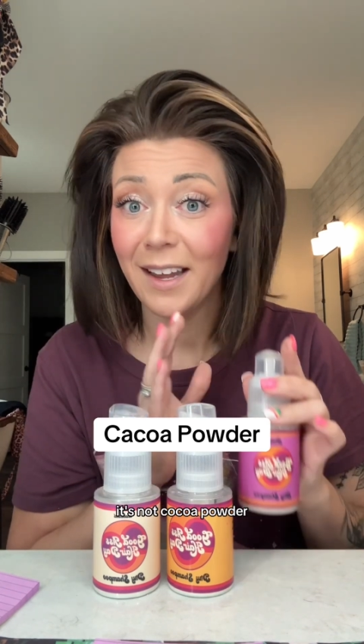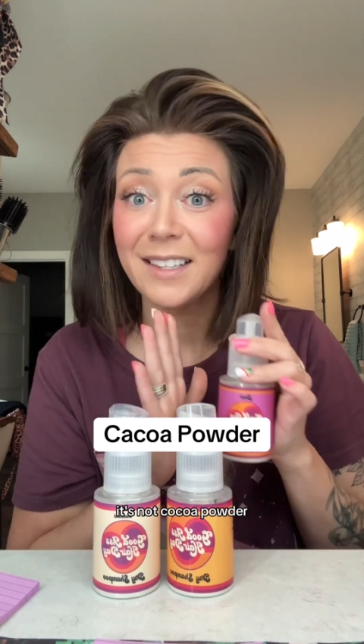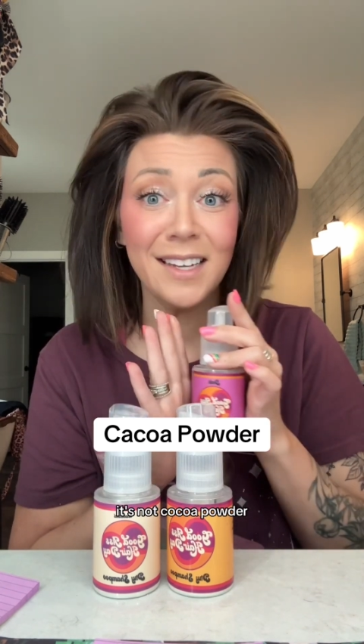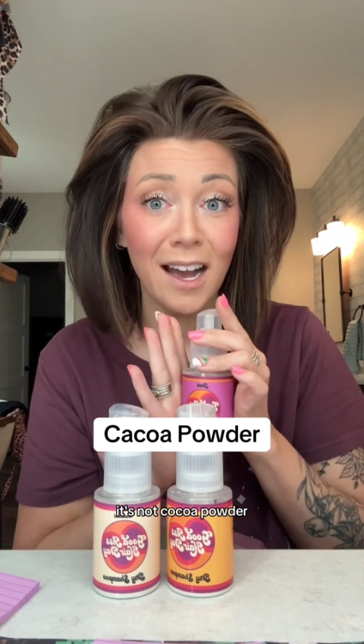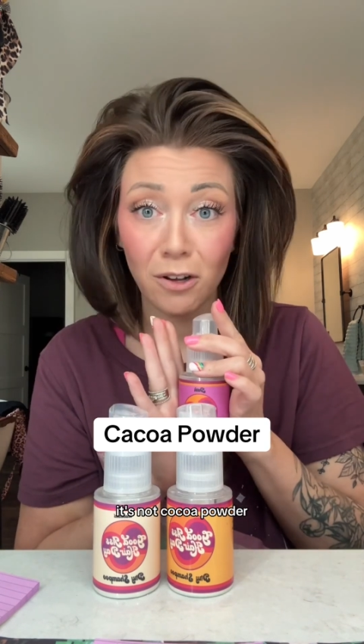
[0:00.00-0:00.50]

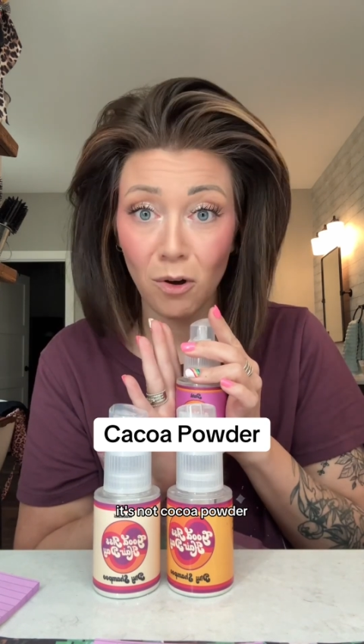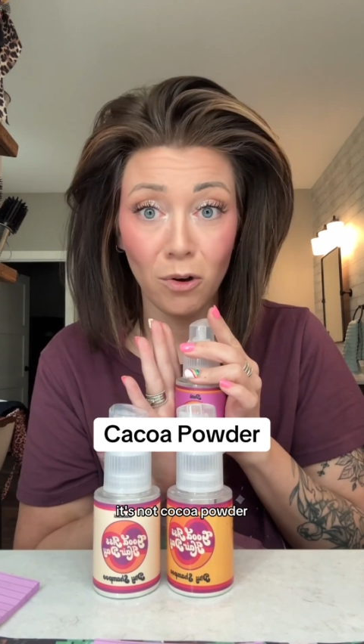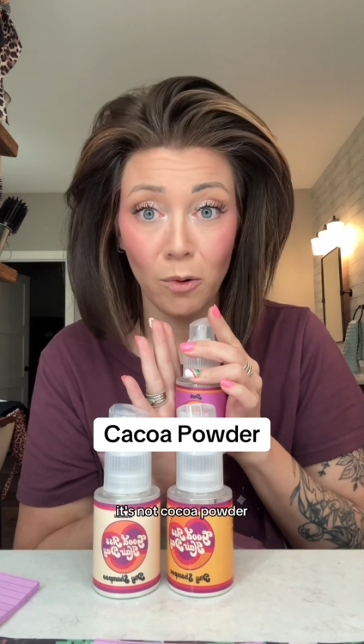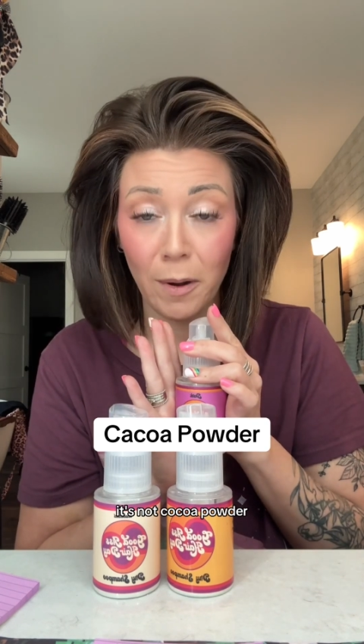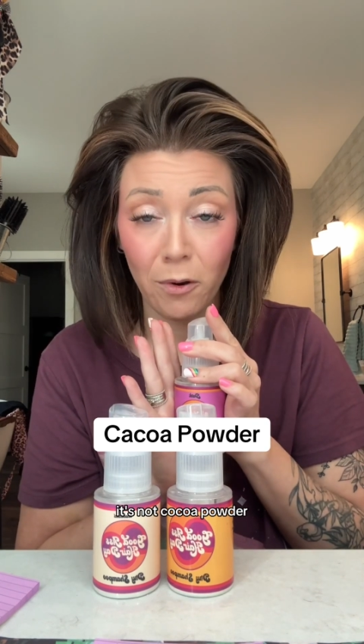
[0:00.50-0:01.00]
It's not
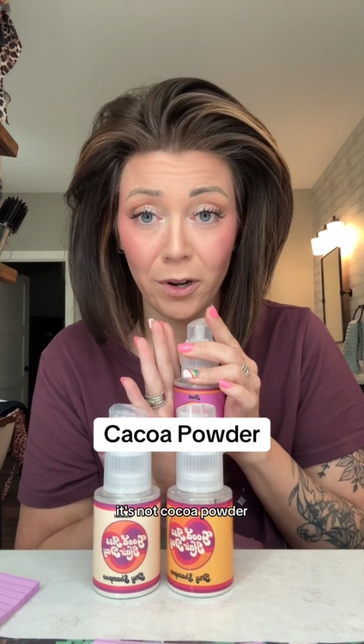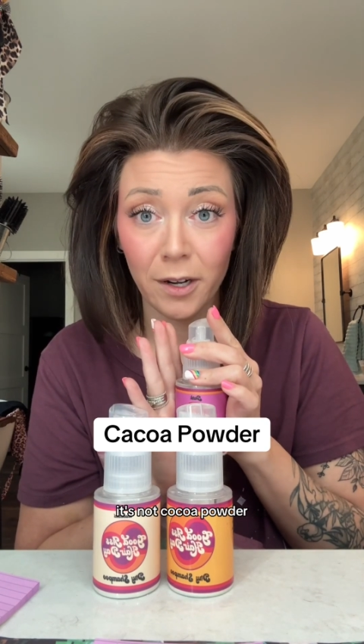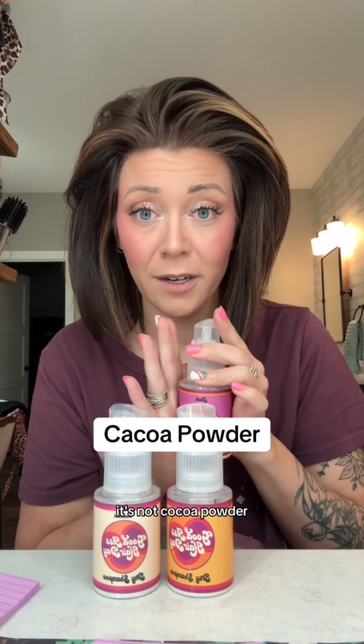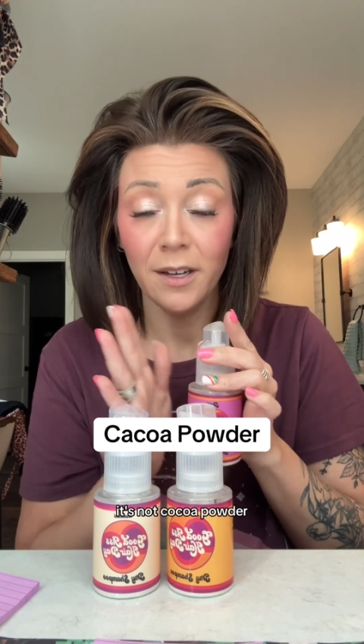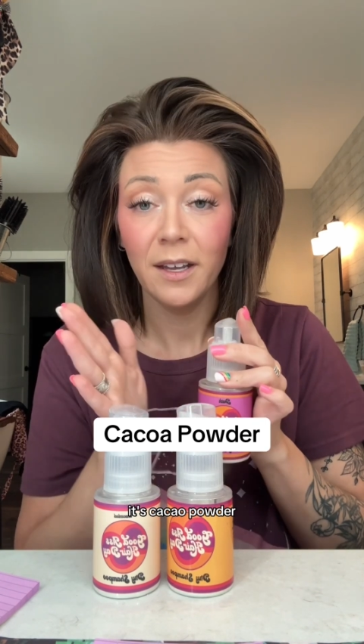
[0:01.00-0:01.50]
cocoa powder.
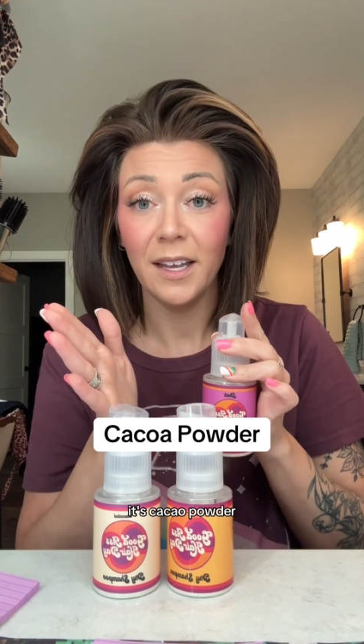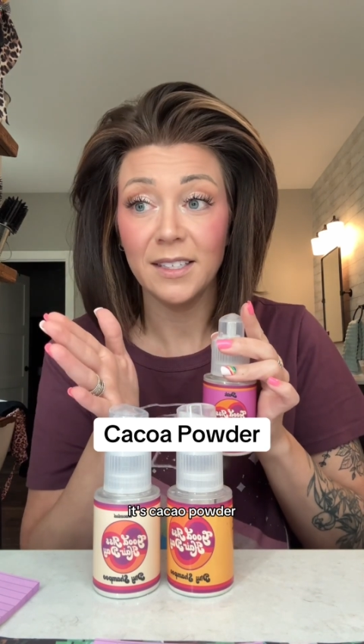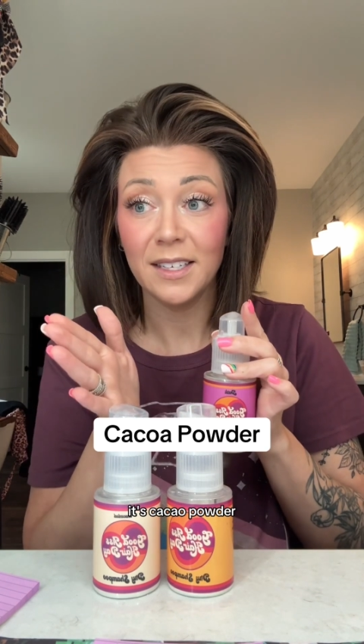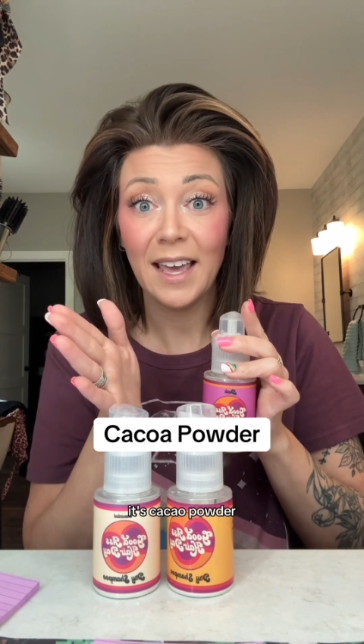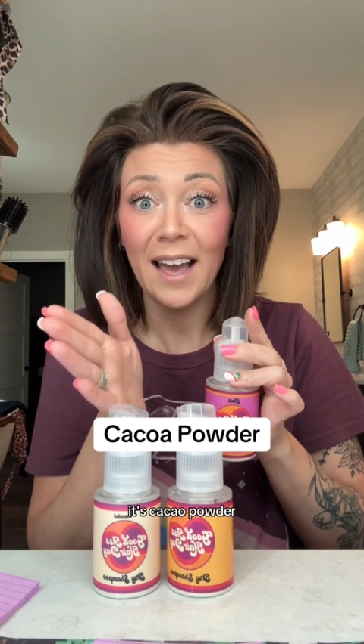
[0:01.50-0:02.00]

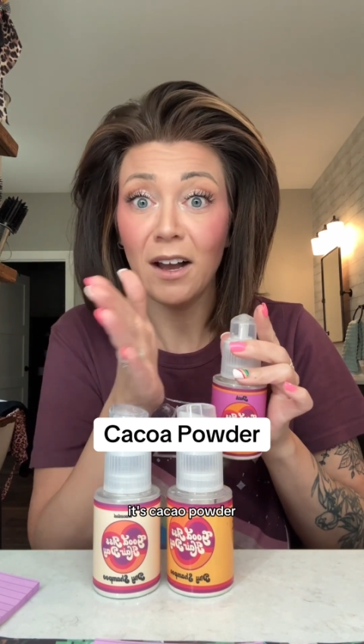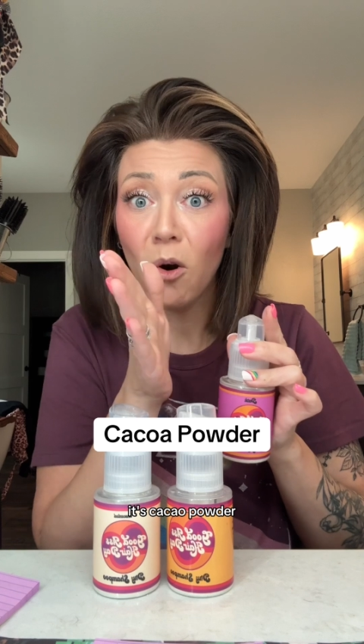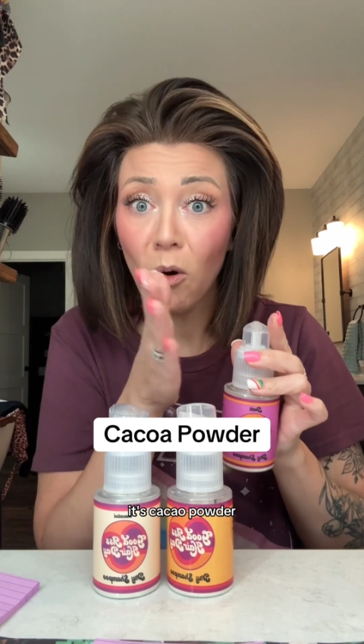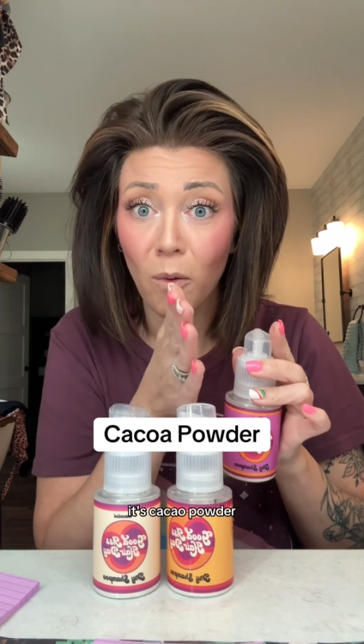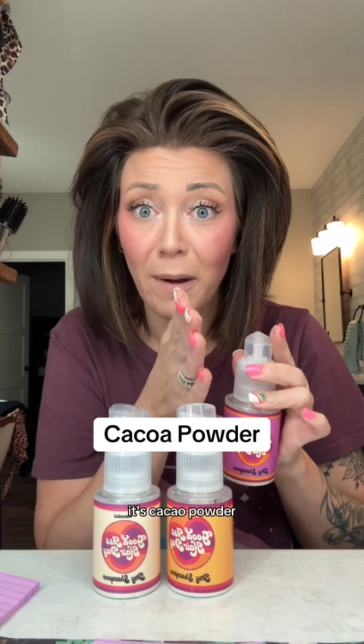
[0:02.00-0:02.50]
It's
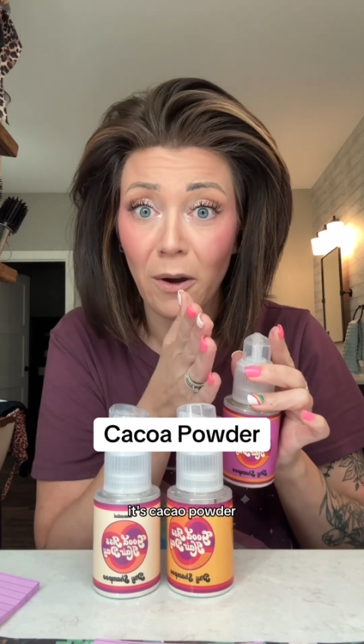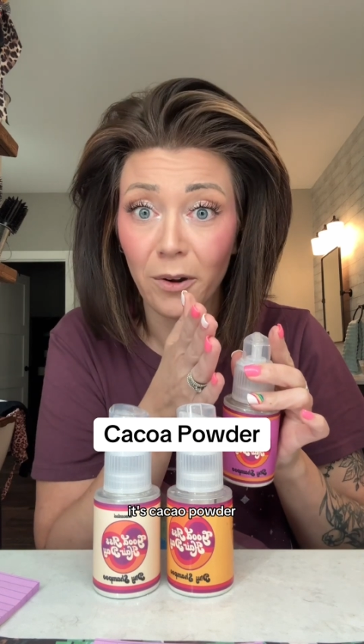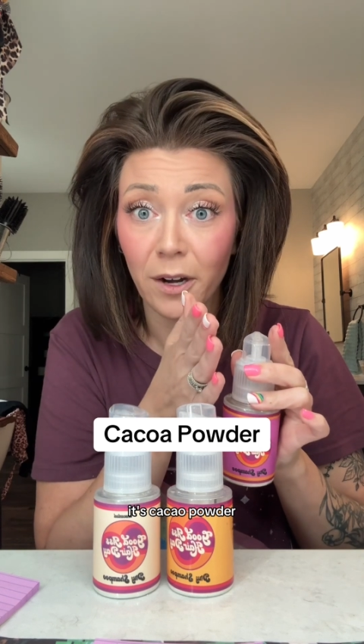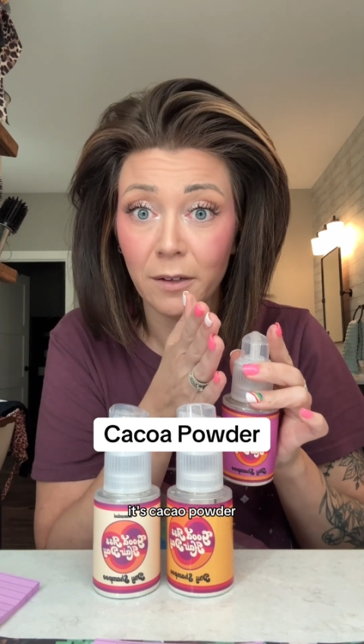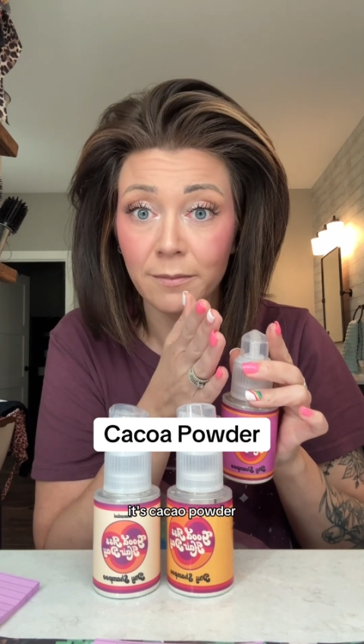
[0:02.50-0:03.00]
cacao
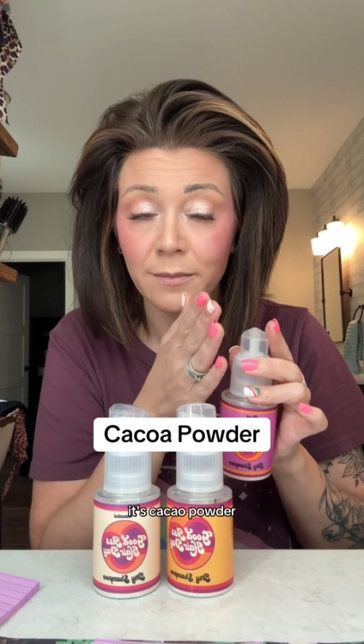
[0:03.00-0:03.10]
powder.